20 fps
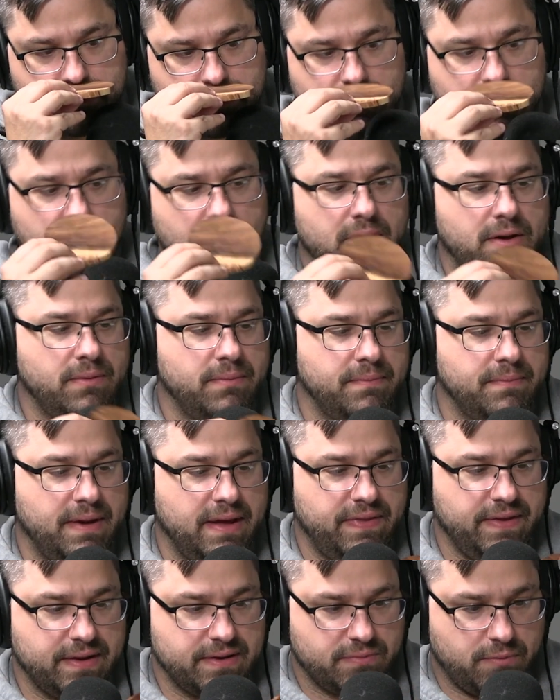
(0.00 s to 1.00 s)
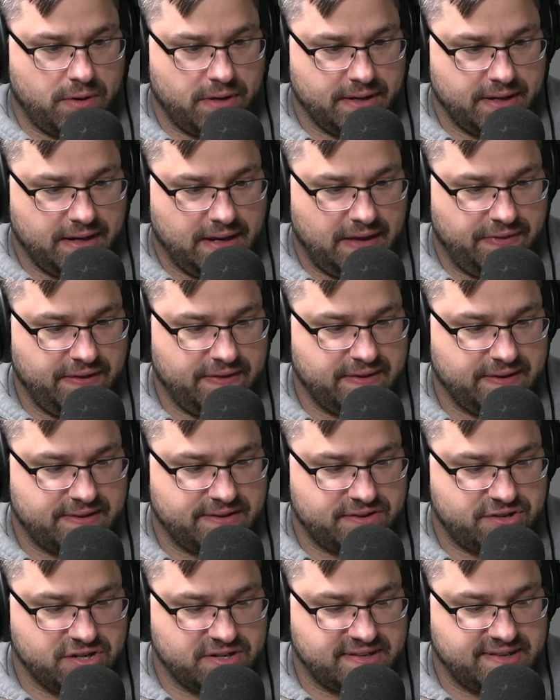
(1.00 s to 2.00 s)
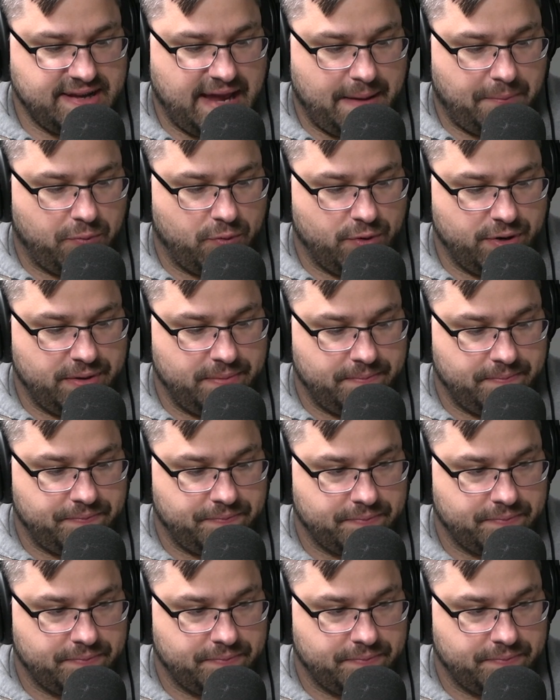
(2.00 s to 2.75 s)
No, I think it's walnut. I think this is just sapwood.